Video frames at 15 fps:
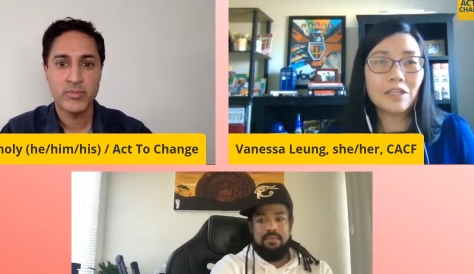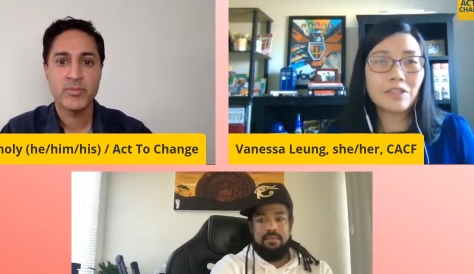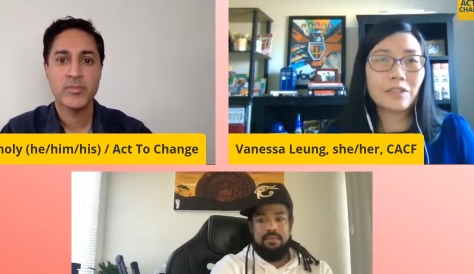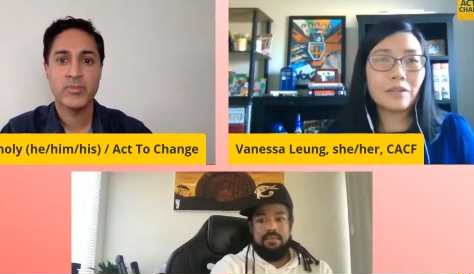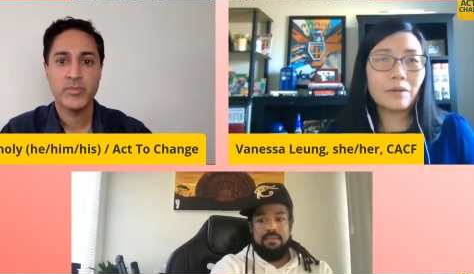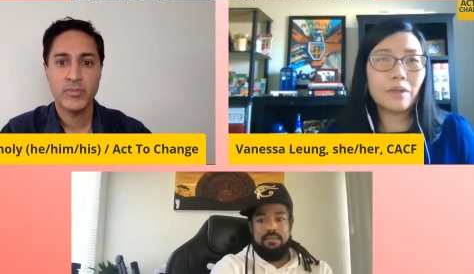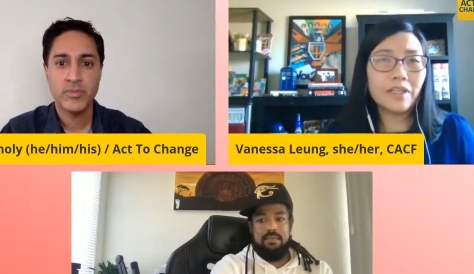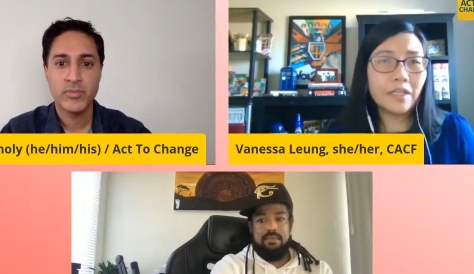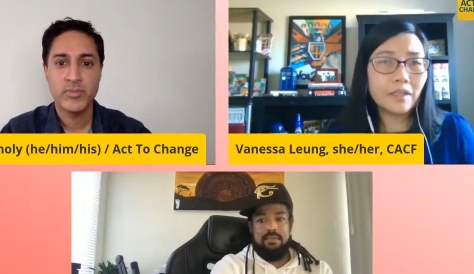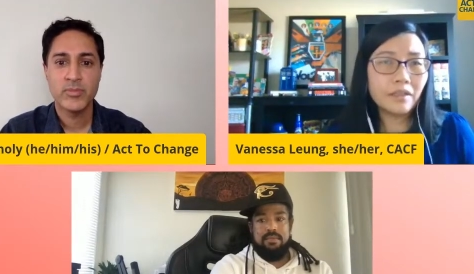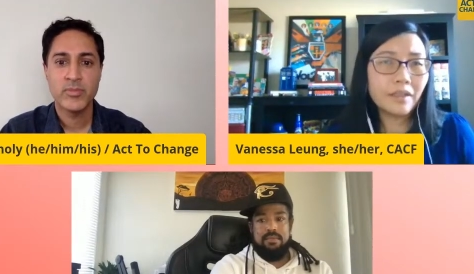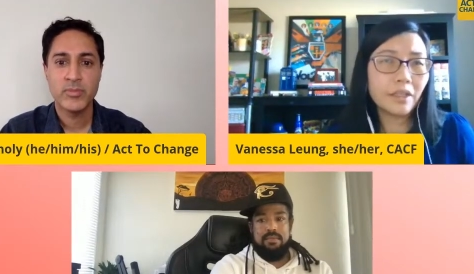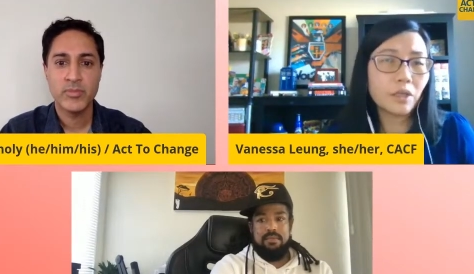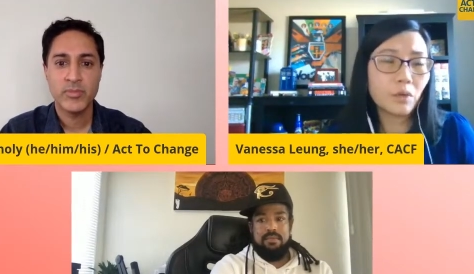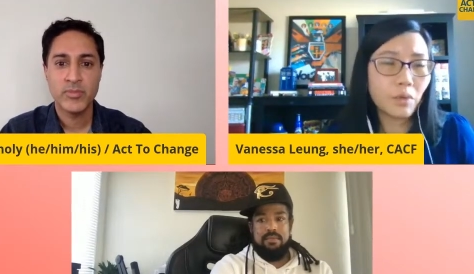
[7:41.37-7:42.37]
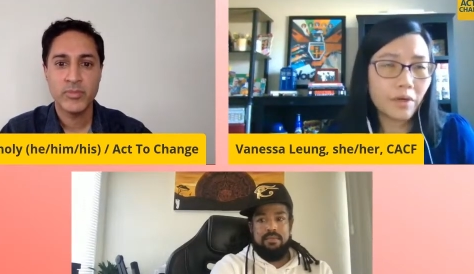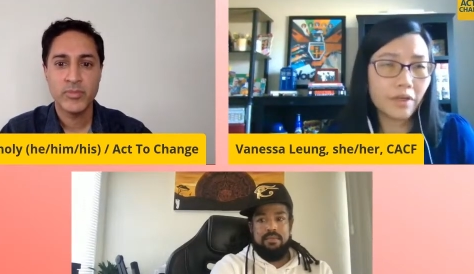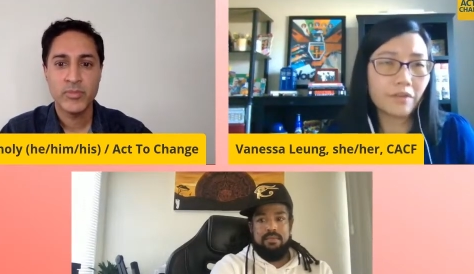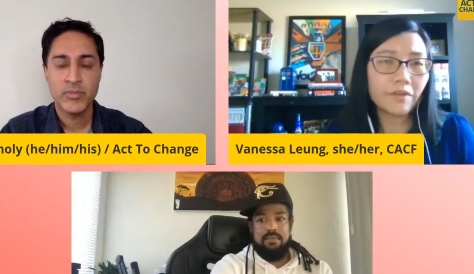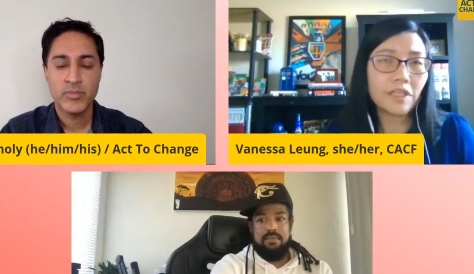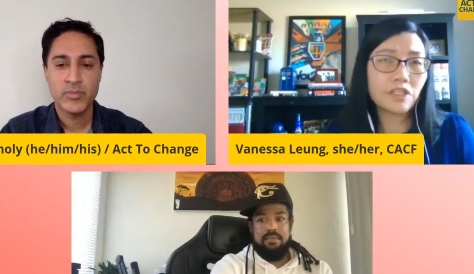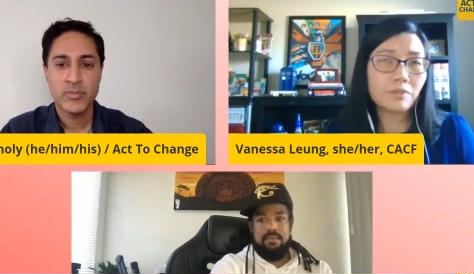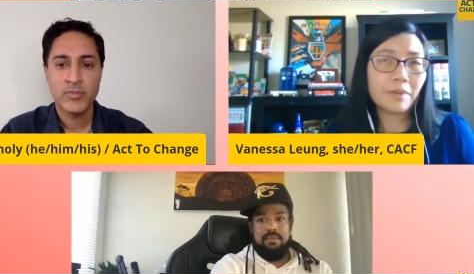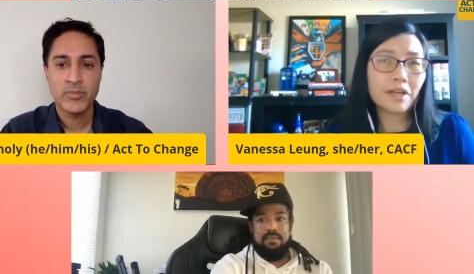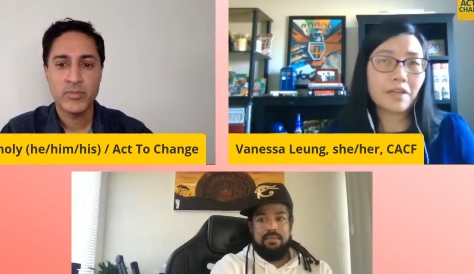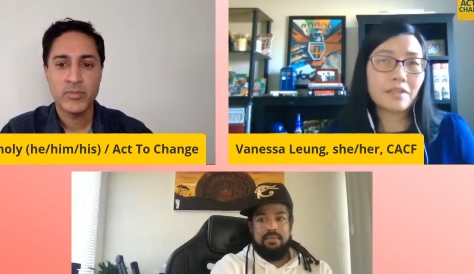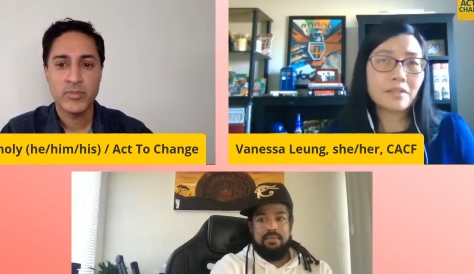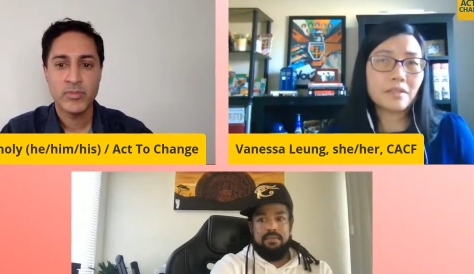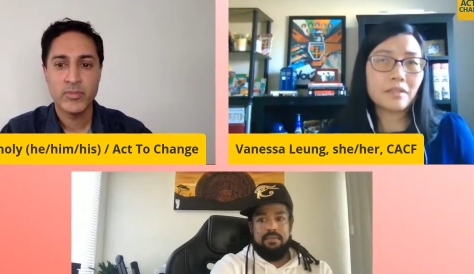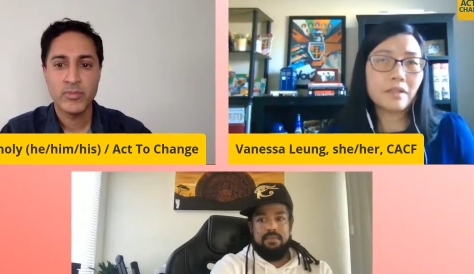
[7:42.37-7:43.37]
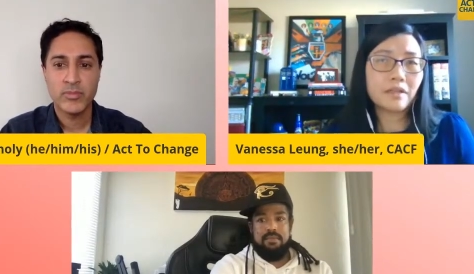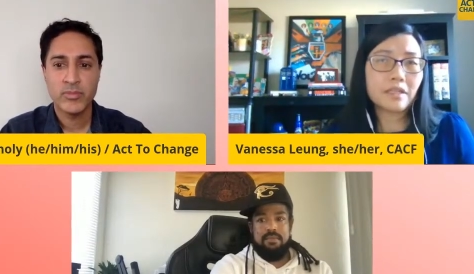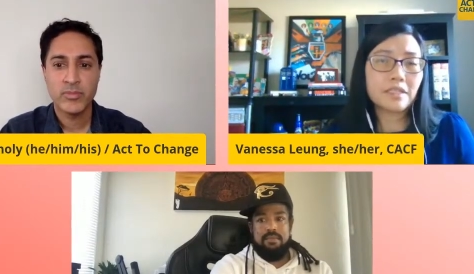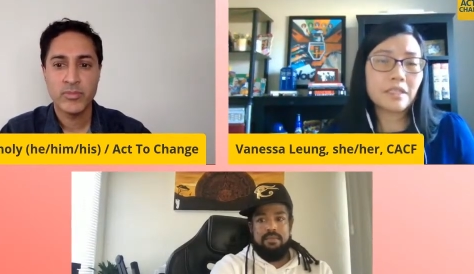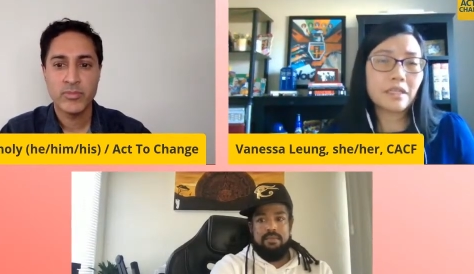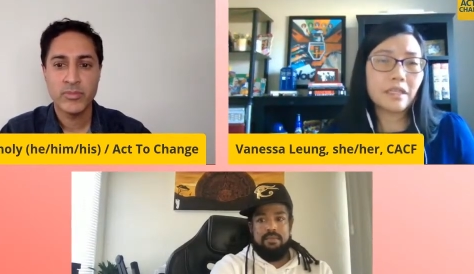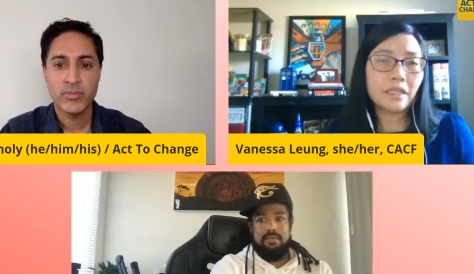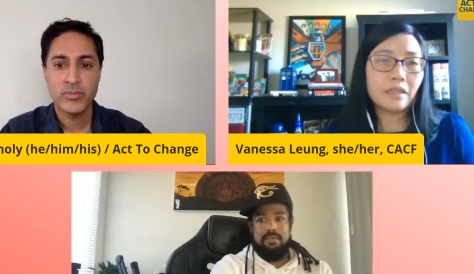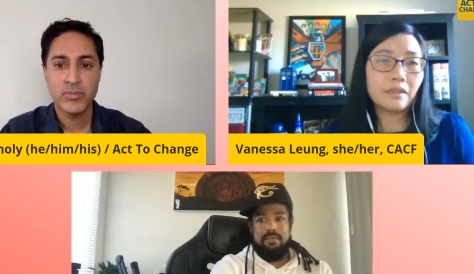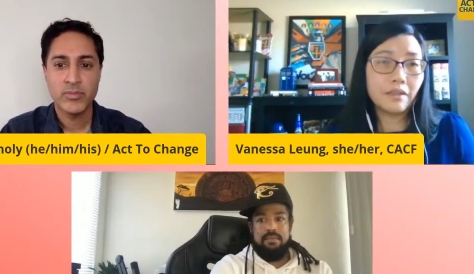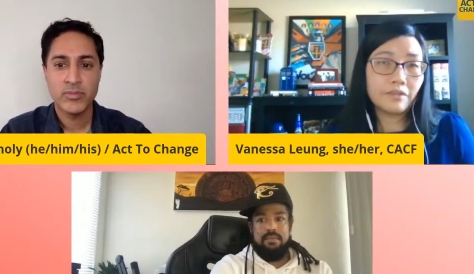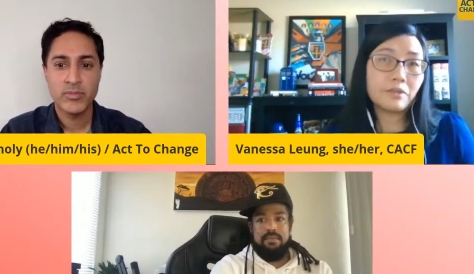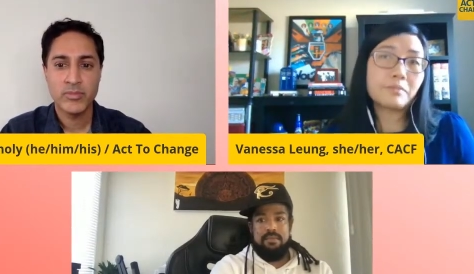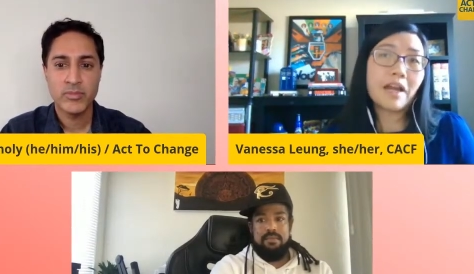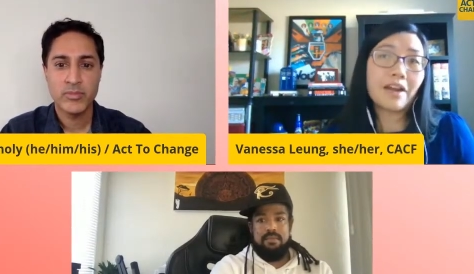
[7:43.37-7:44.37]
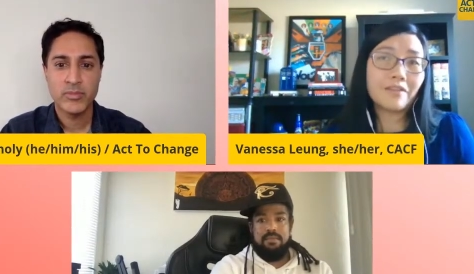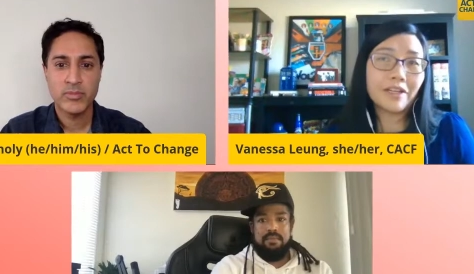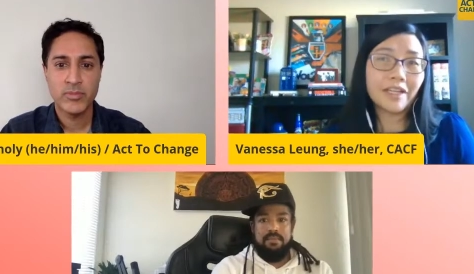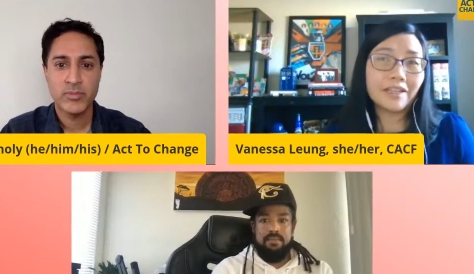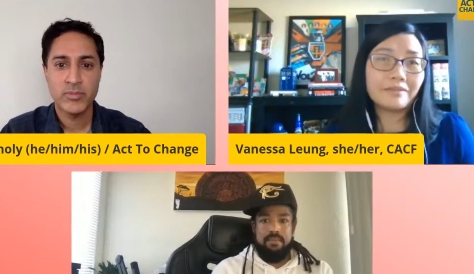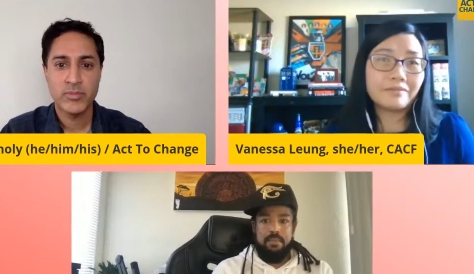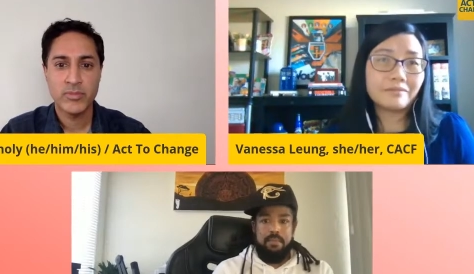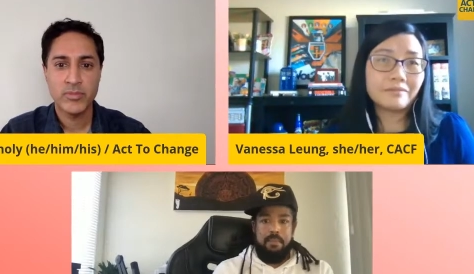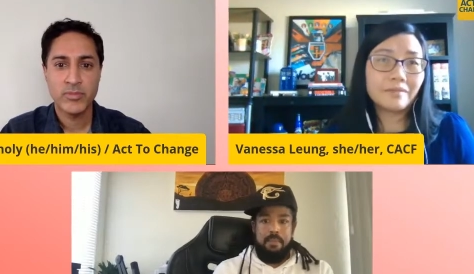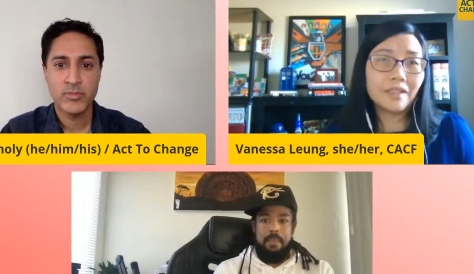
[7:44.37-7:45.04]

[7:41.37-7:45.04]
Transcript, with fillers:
Speaker 1: So nearly a quarter of Asian Americans in New York City live in poverty.